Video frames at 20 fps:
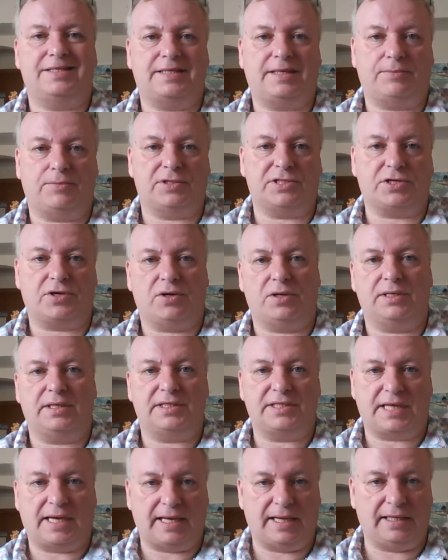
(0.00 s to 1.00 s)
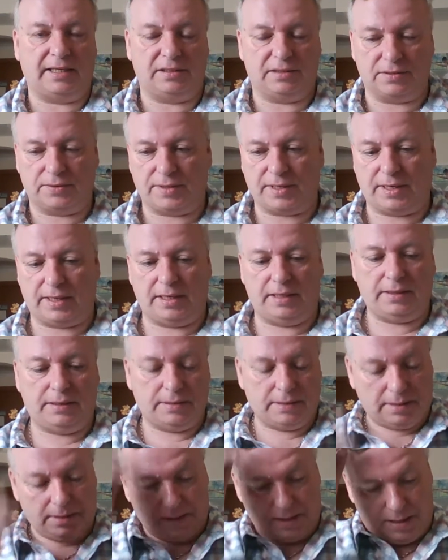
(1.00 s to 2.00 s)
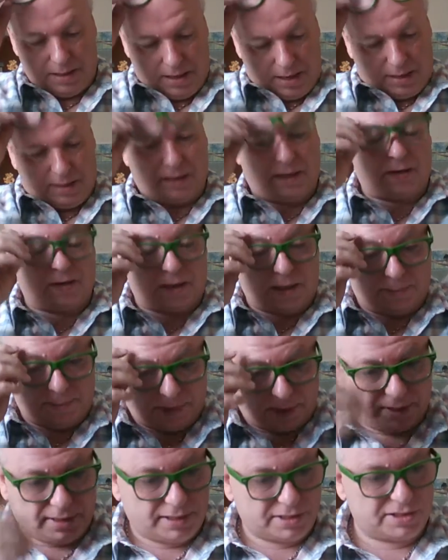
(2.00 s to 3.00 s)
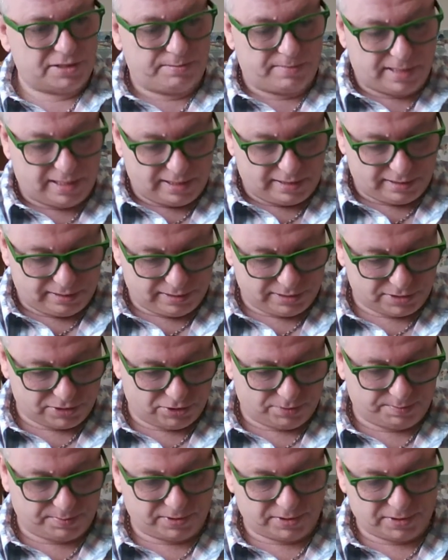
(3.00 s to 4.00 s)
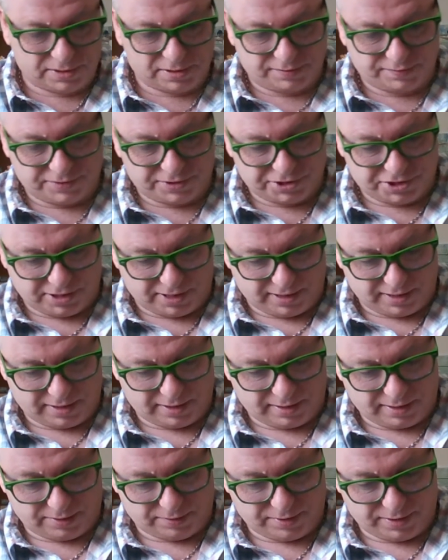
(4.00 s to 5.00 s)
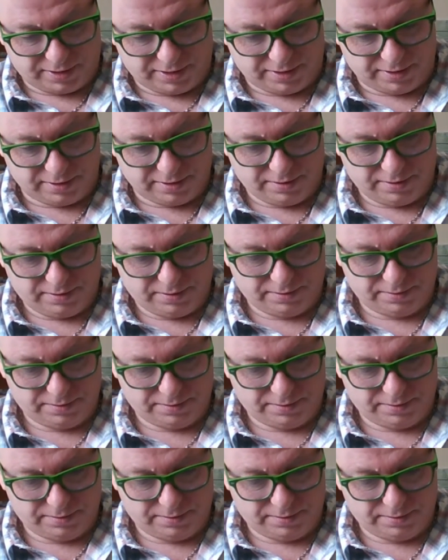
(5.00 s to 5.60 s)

what's called entangled, okay? Now, I'm not actually making this up, because if you check it out here,